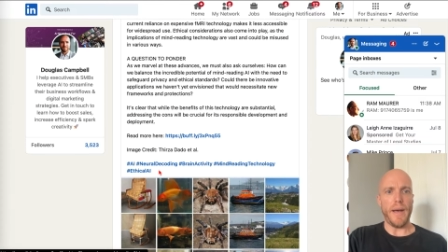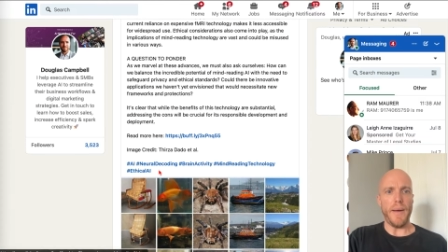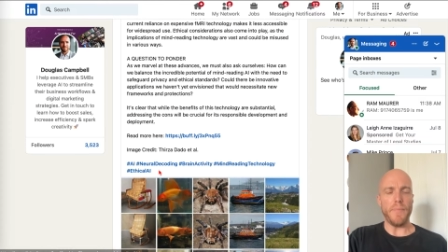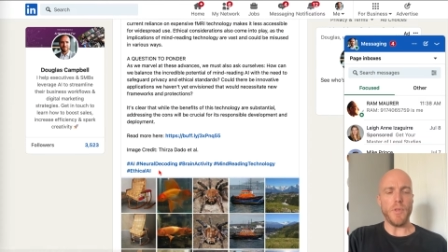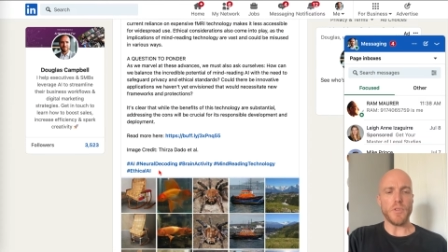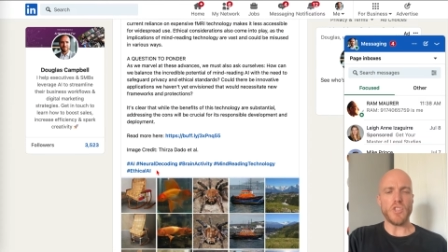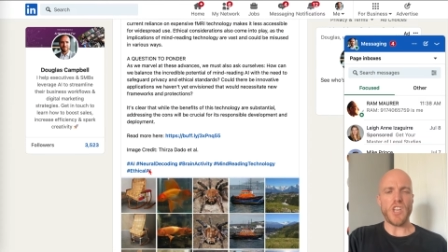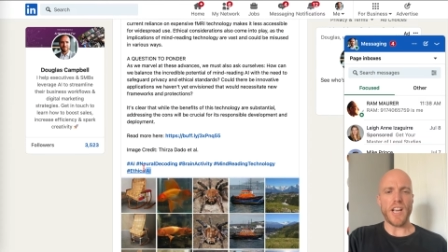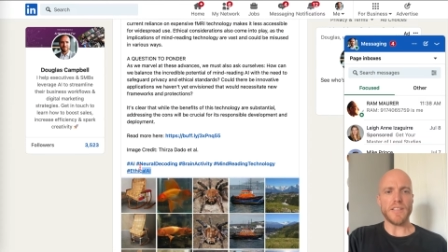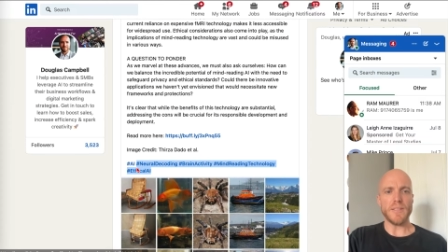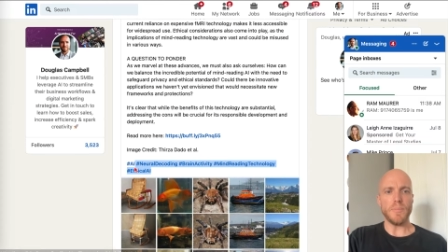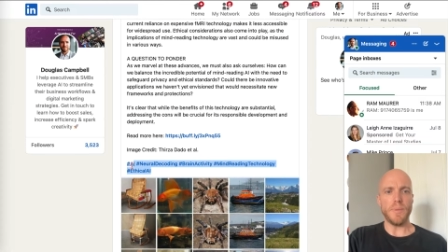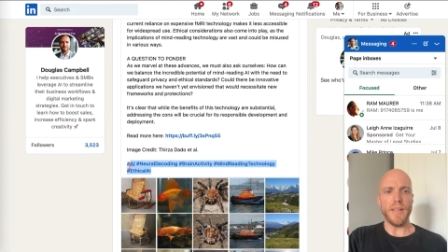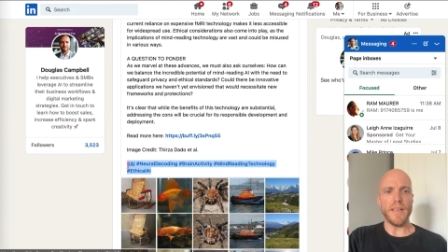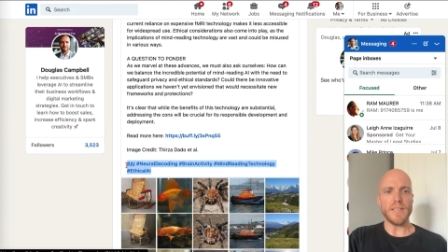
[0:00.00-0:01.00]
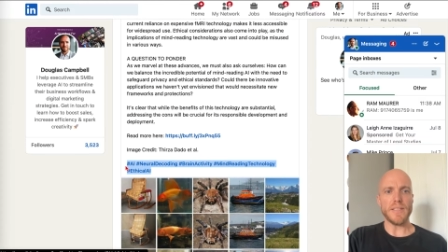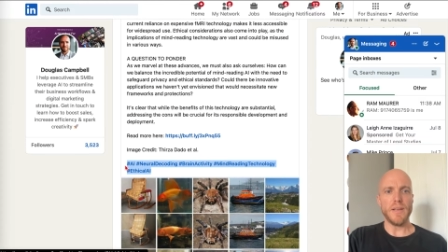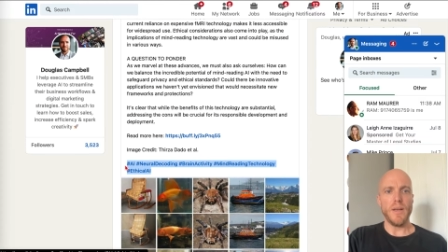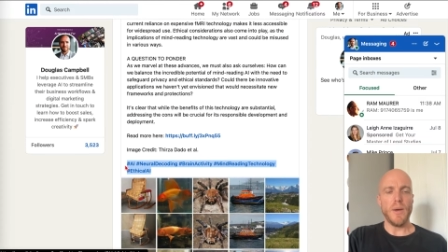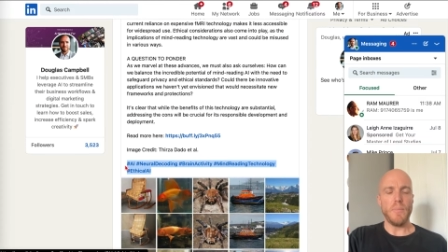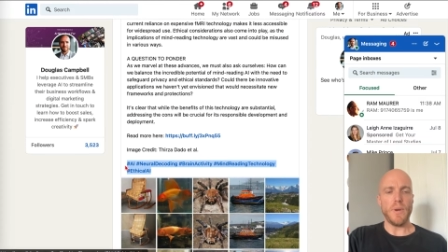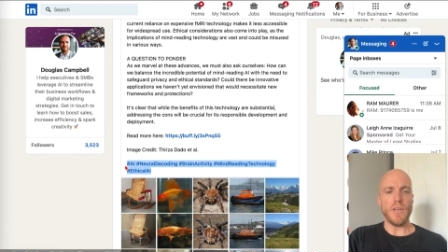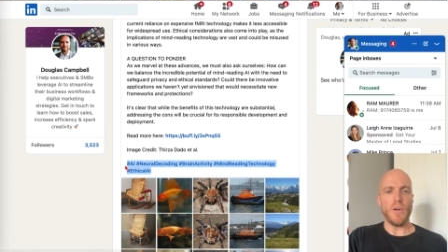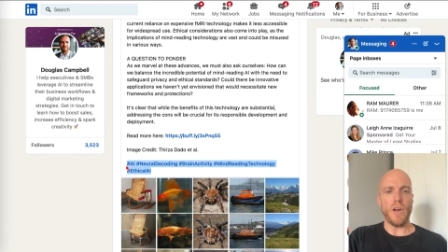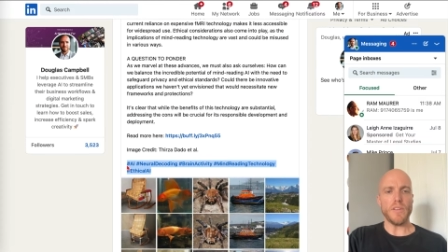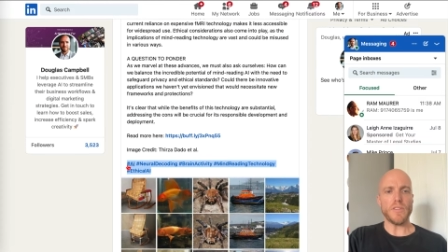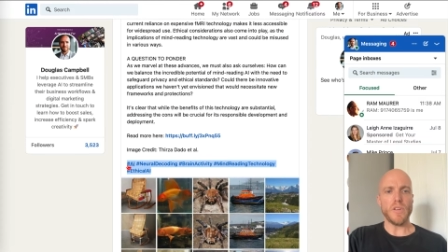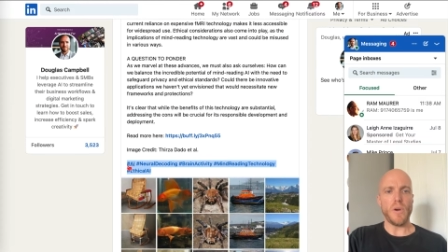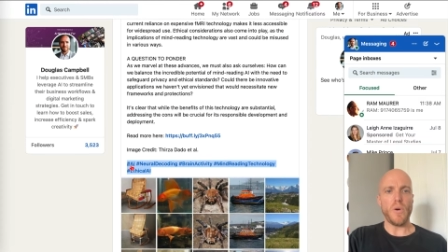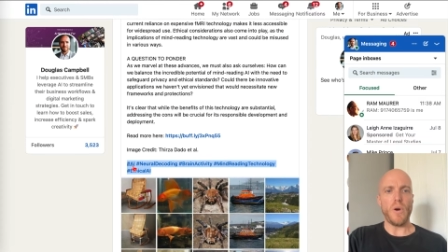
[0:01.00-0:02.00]
those checks in place. But you
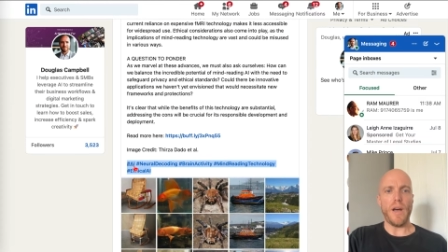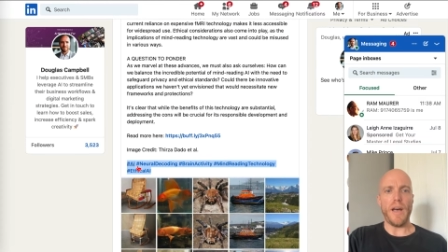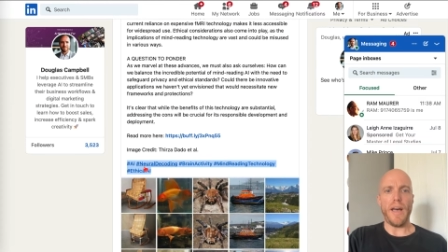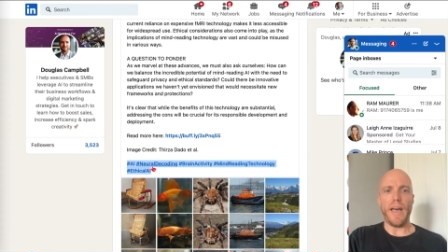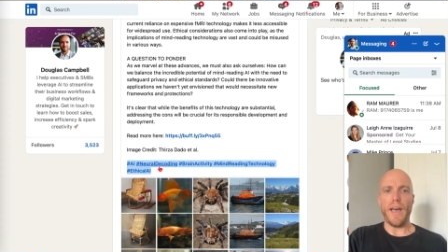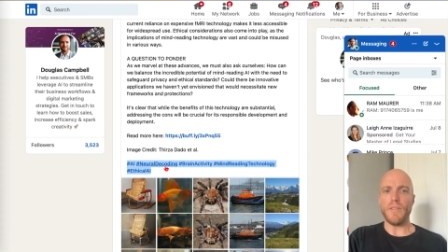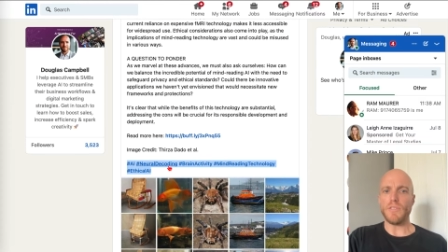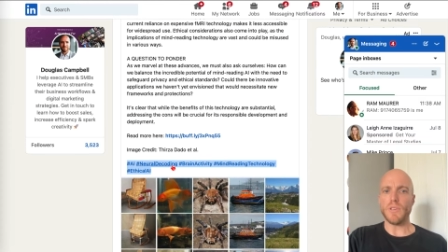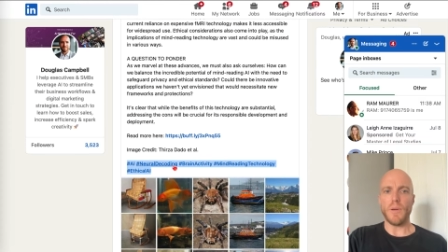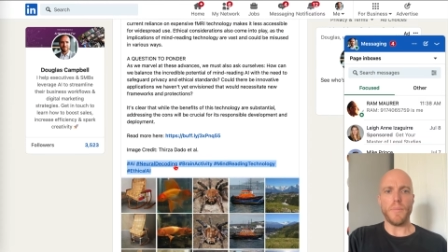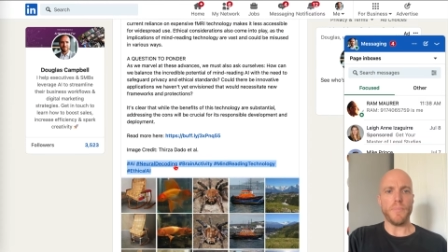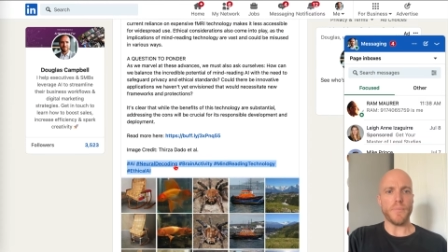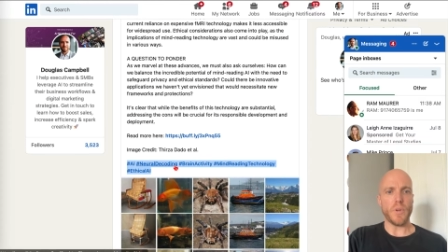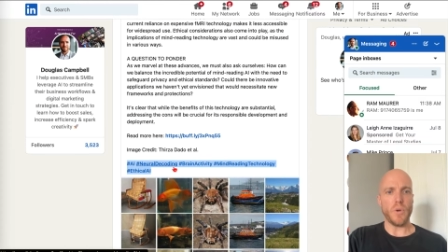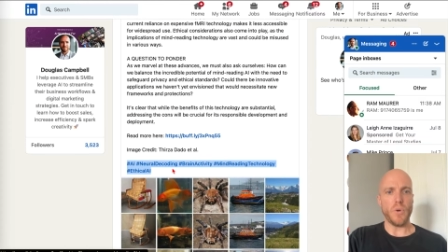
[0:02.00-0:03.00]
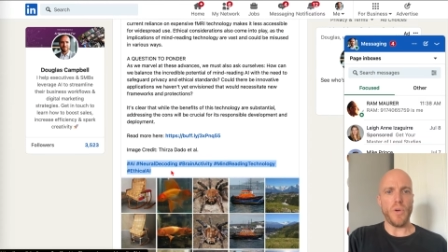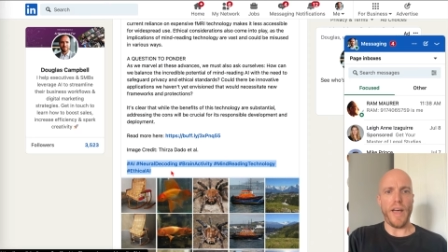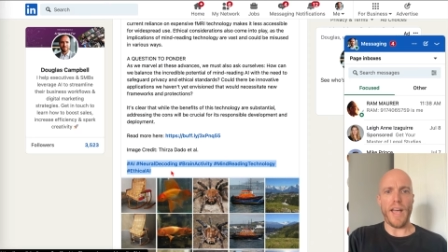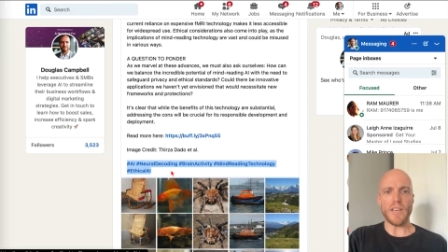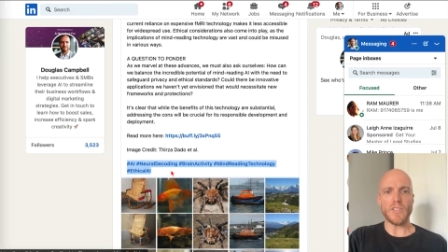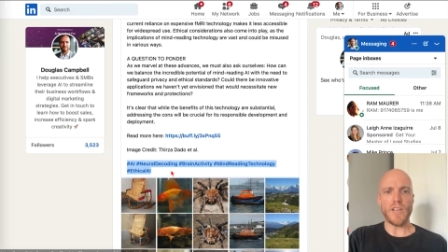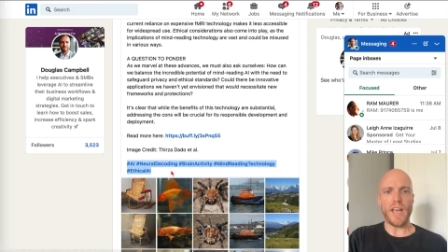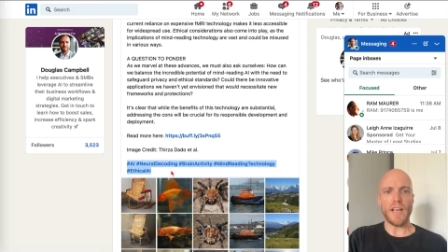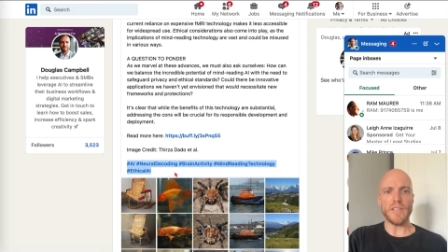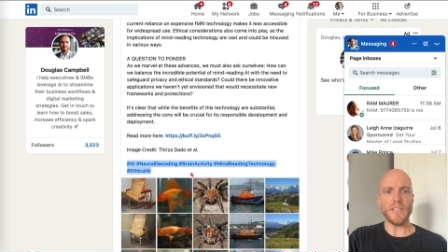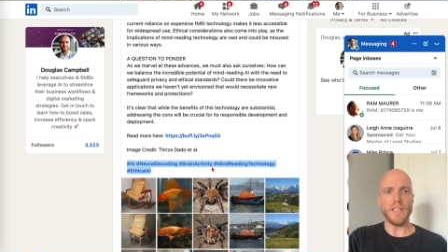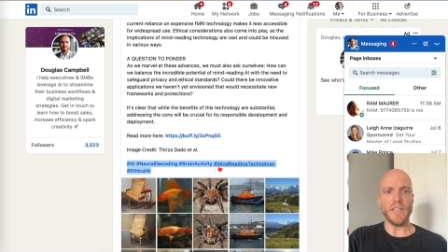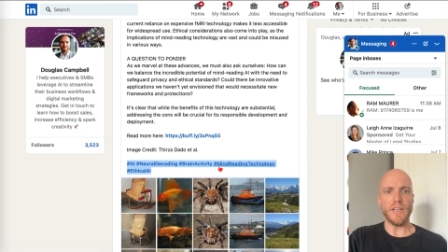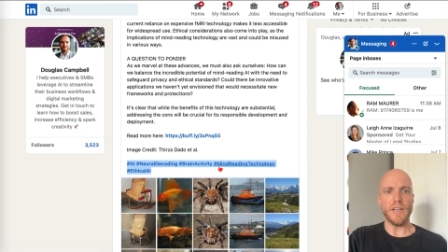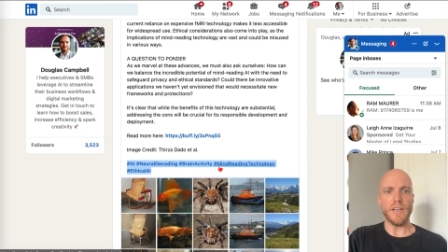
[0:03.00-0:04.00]
also have some cool hashtags
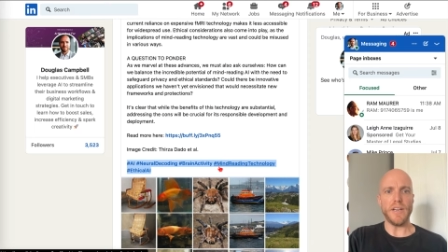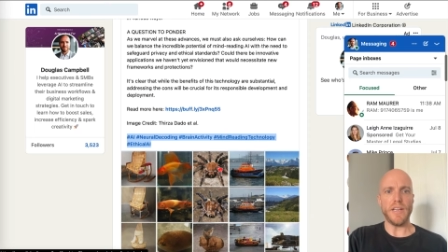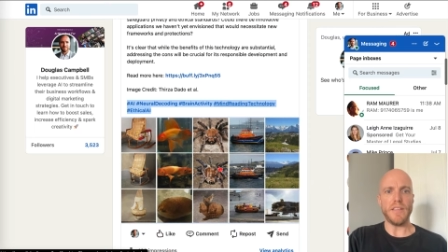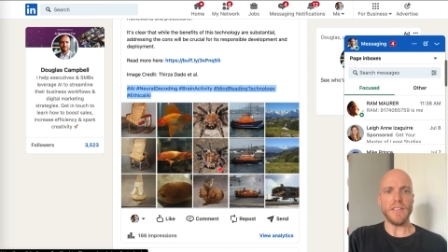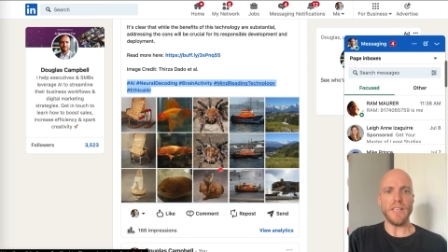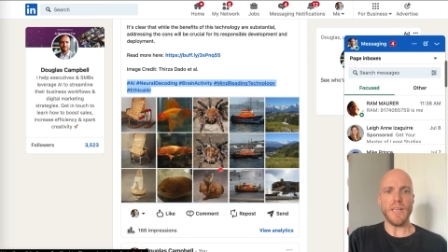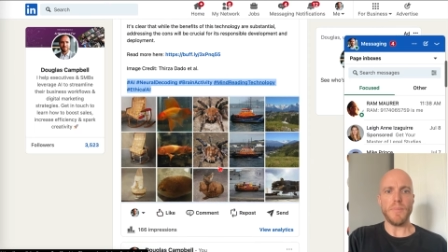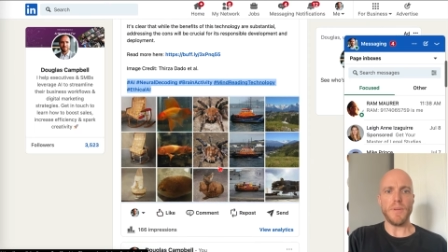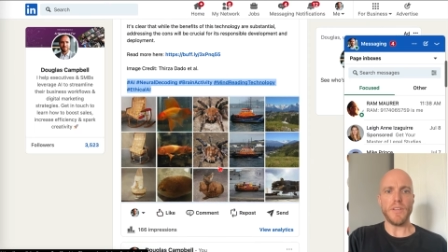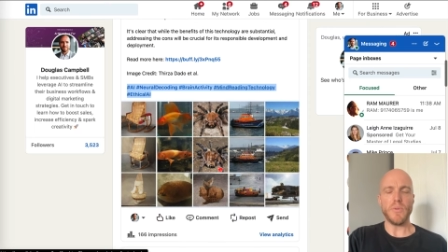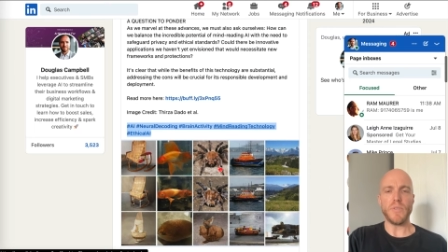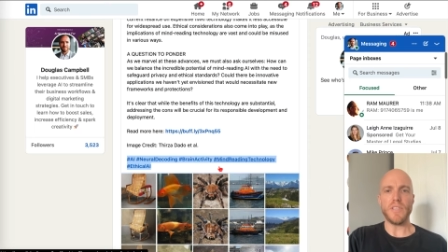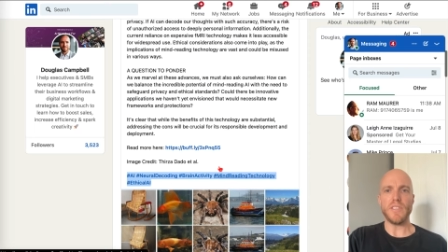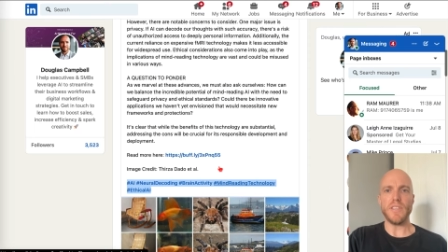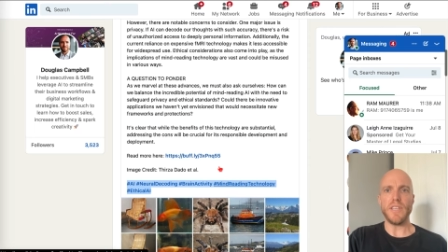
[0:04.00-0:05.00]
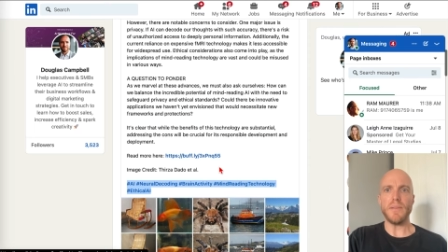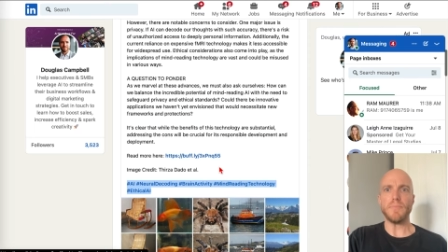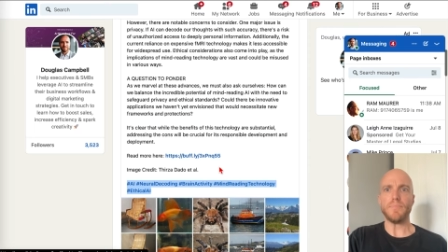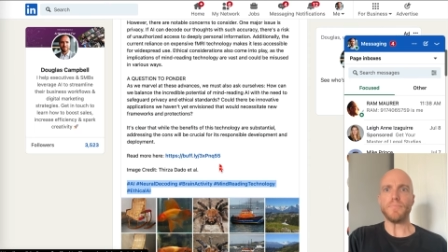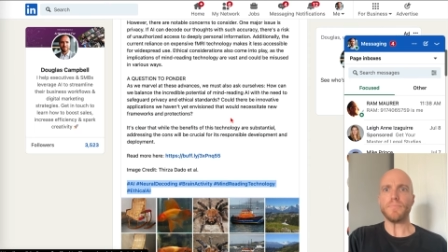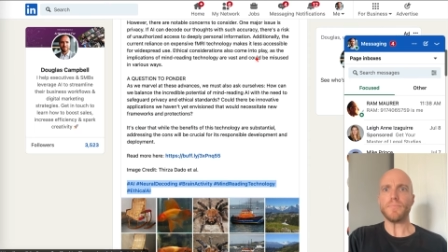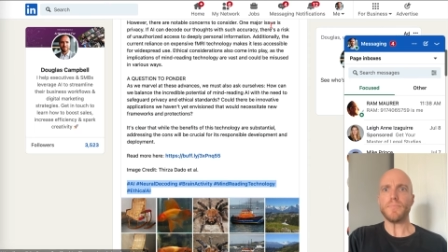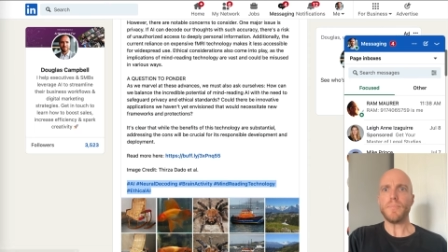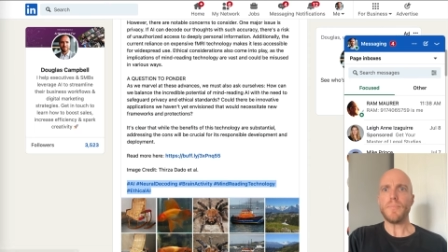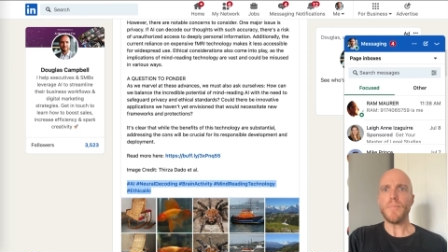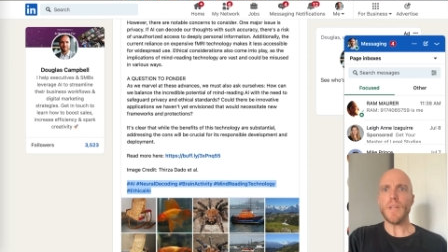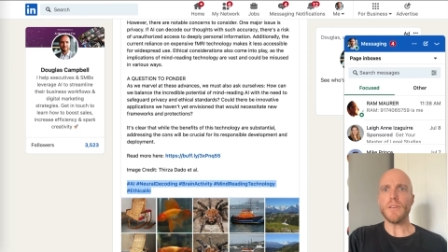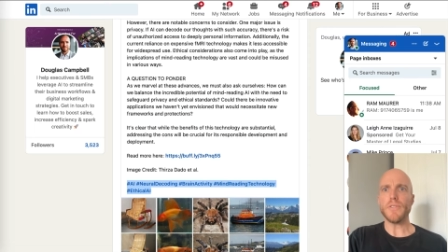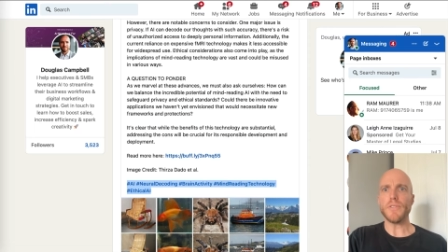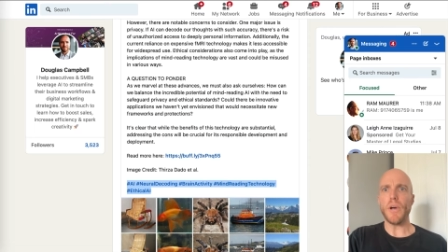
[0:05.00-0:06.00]
here and the image, which is neat.
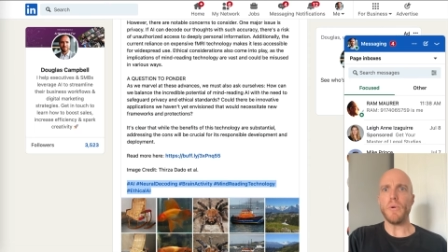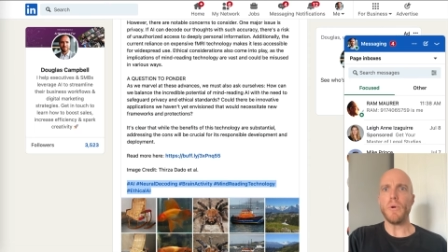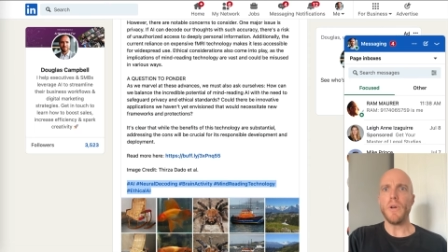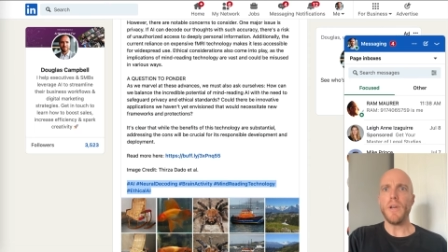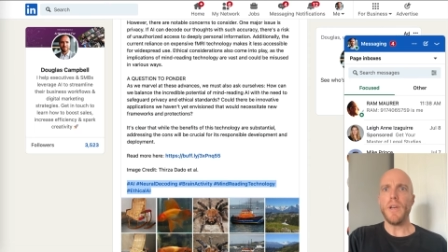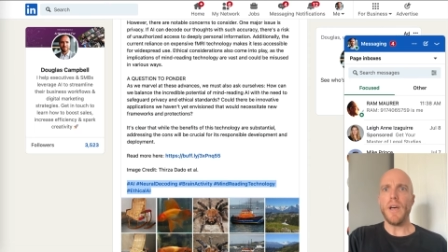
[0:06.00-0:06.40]
So,